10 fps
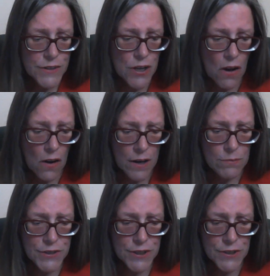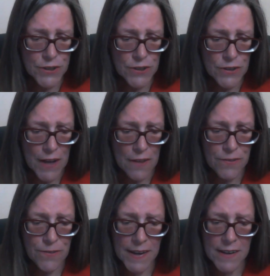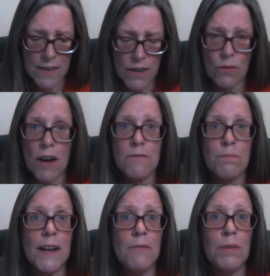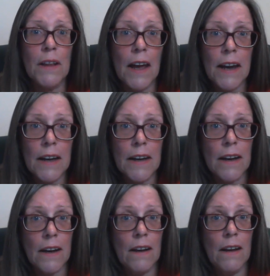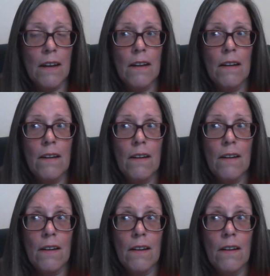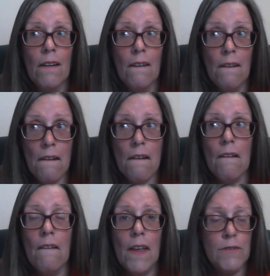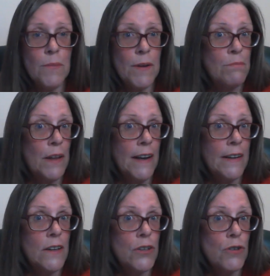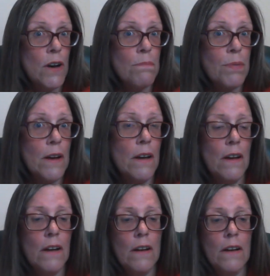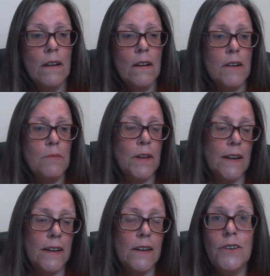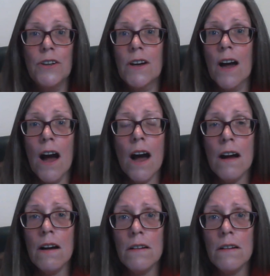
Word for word: time to do that thing you have been planning. Huh? Have you been planning a trip? Planning a new car?